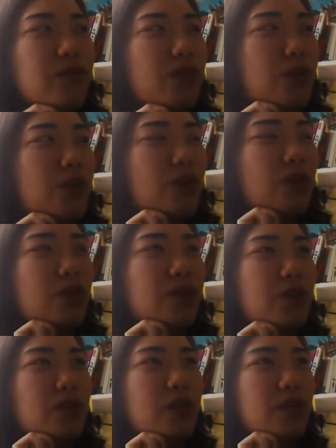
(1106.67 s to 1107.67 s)

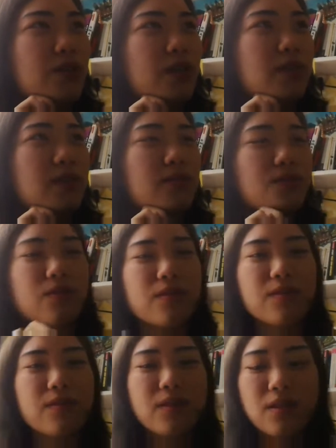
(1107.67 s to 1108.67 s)
for you is
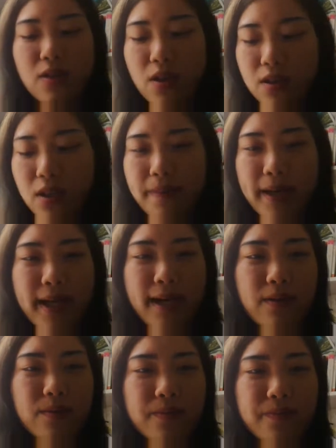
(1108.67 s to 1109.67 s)
you can talk
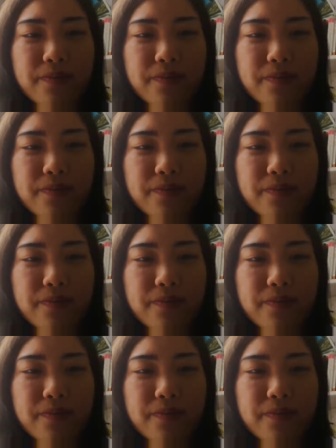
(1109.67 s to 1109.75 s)
about